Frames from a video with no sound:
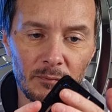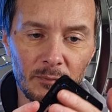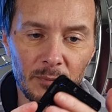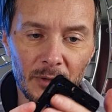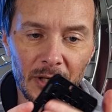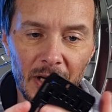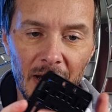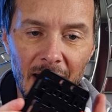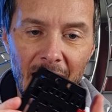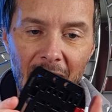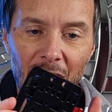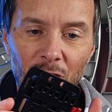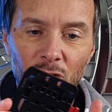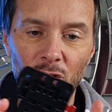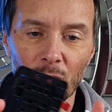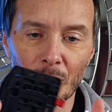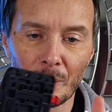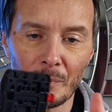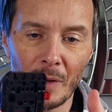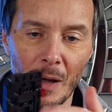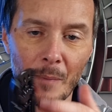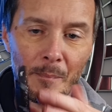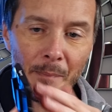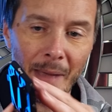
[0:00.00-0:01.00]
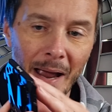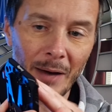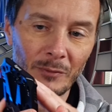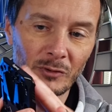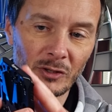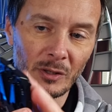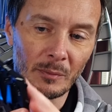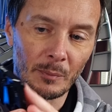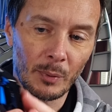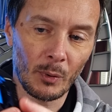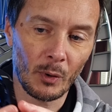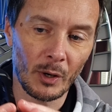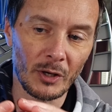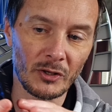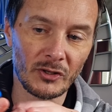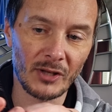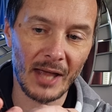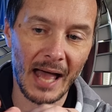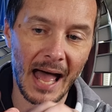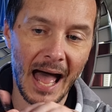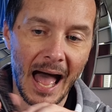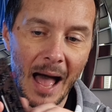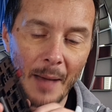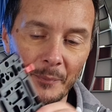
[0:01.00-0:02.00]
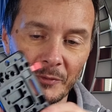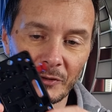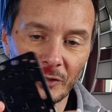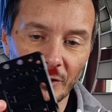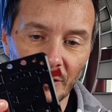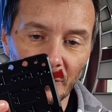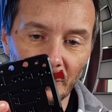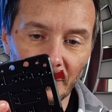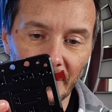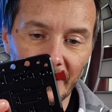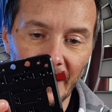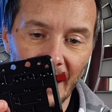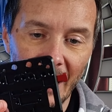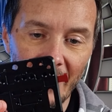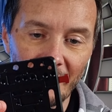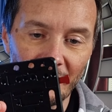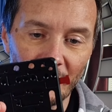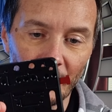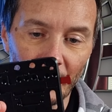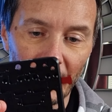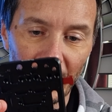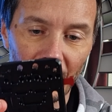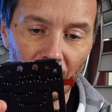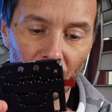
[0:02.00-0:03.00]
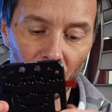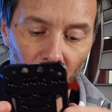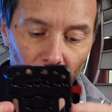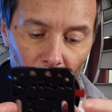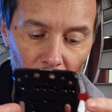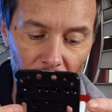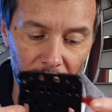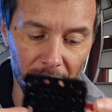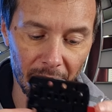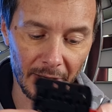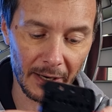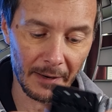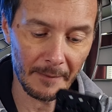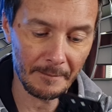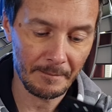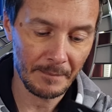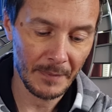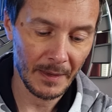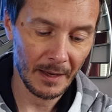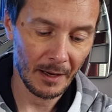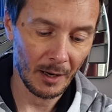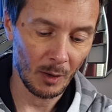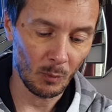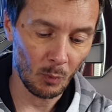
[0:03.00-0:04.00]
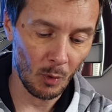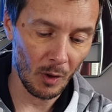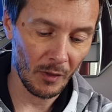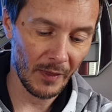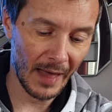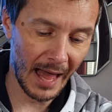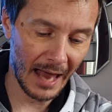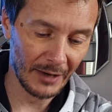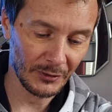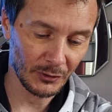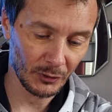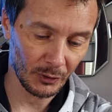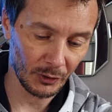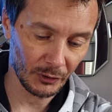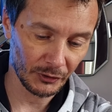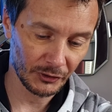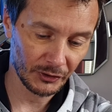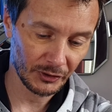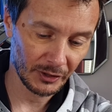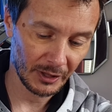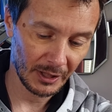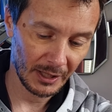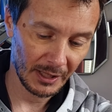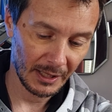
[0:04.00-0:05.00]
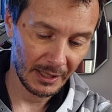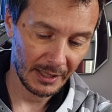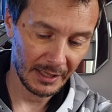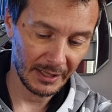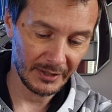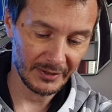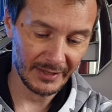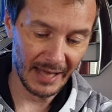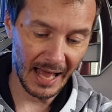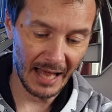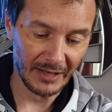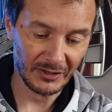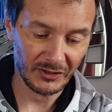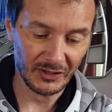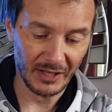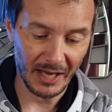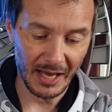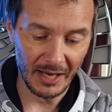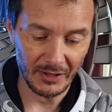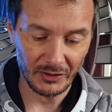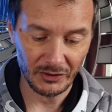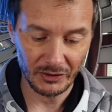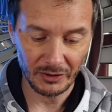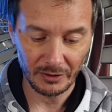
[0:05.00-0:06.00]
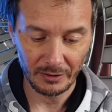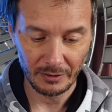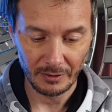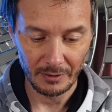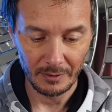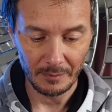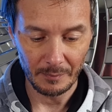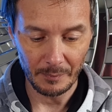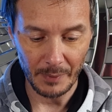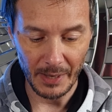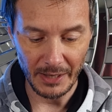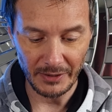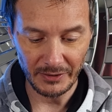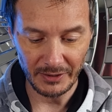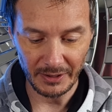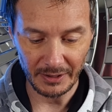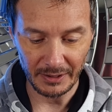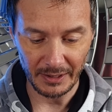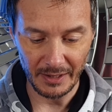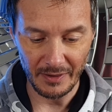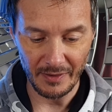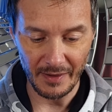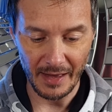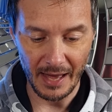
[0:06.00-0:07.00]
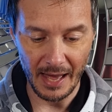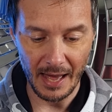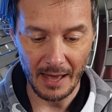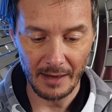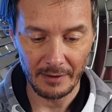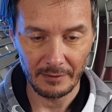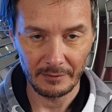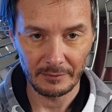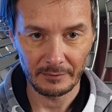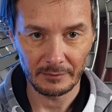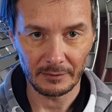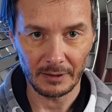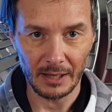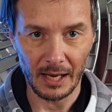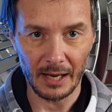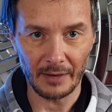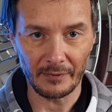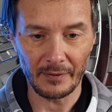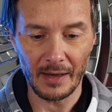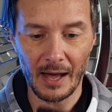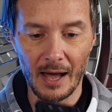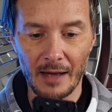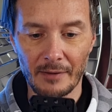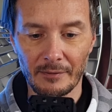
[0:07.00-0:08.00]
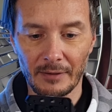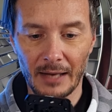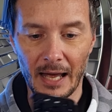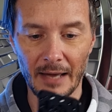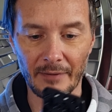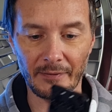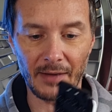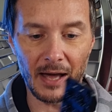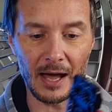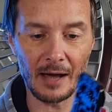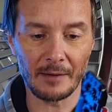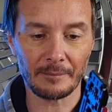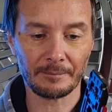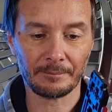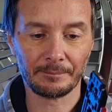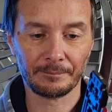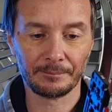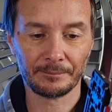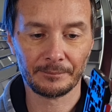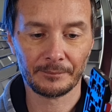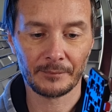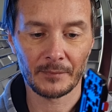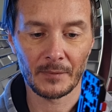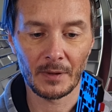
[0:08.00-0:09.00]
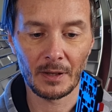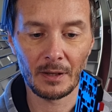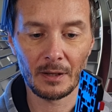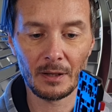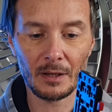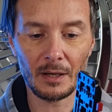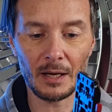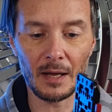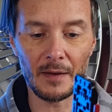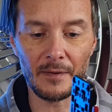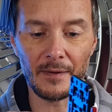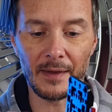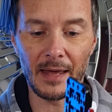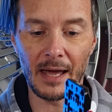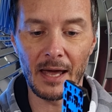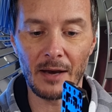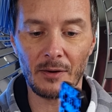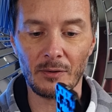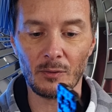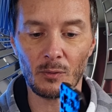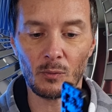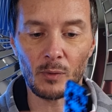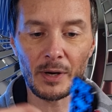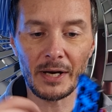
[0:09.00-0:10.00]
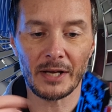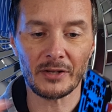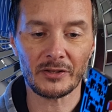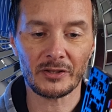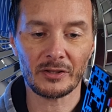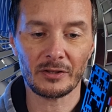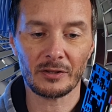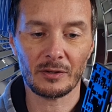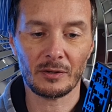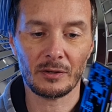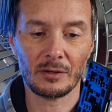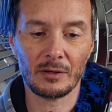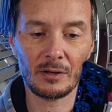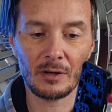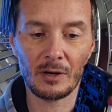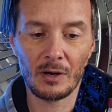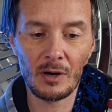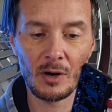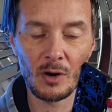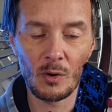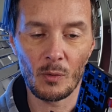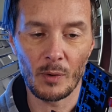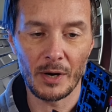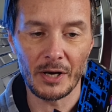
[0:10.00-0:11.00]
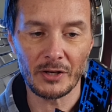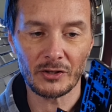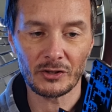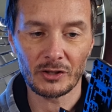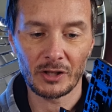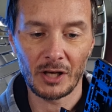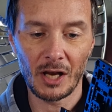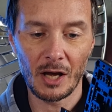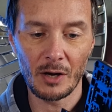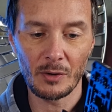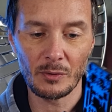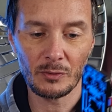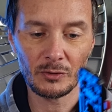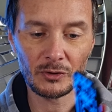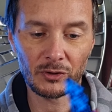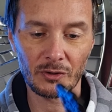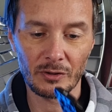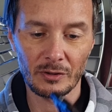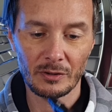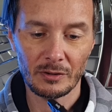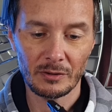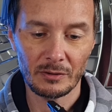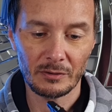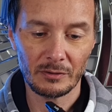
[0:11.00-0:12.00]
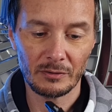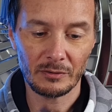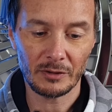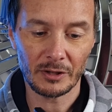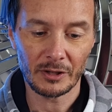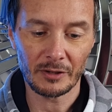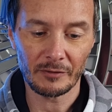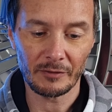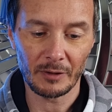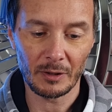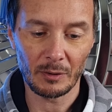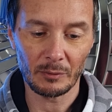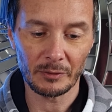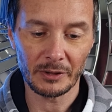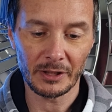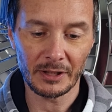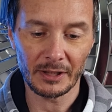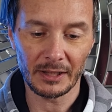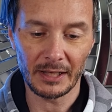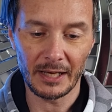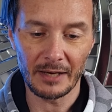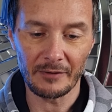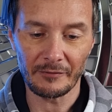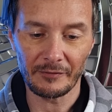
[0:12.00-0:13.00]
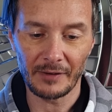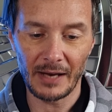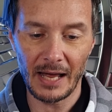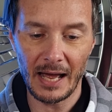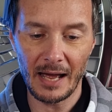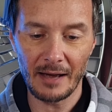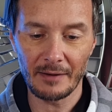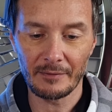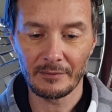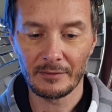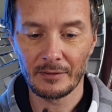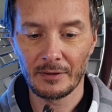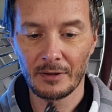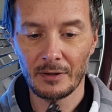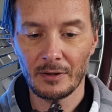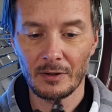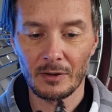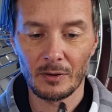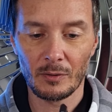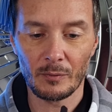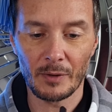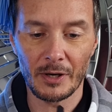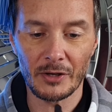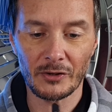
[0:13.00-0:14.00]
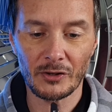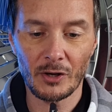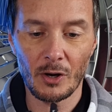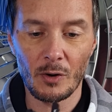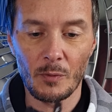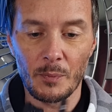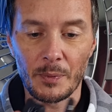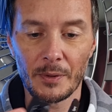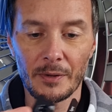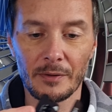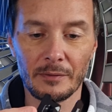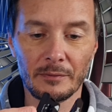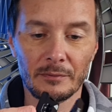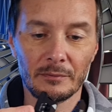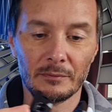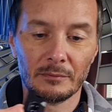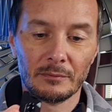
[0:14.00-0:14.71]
connection and mounting points absolutely everywhere, all over it. And what that does is that sits basically there, like that. And then when it's closed, you can lay it flat. When it's open,